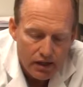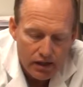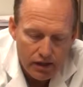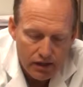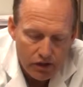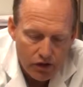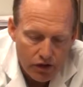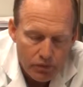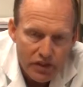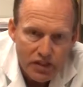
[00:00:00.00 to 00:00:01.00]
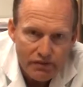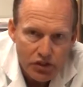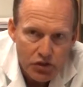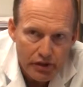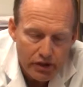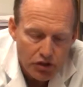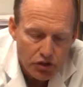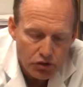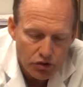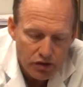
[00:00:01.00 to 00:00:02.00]
are at risk of injuring their
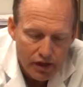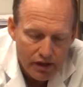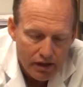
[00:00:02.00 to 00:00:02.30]
shoulder.